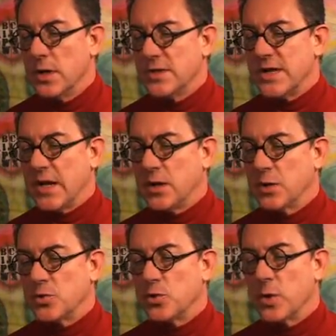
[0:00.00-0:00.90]
taking
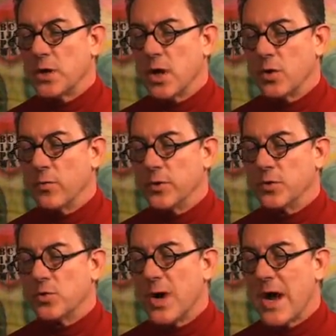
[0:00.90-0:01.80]
a shortcut over the
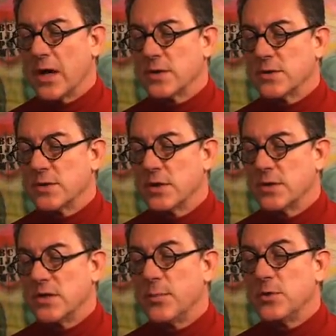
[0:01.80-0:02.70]
tracks,
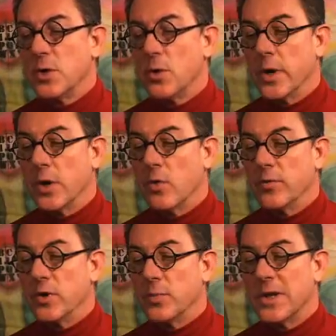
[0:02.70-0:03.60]
tiptoeing
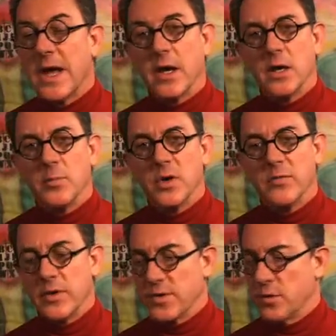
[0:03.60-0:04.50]
over the plank
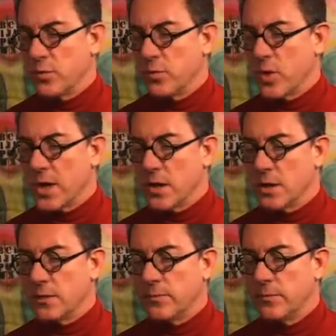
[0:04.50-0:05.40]
above the third rail,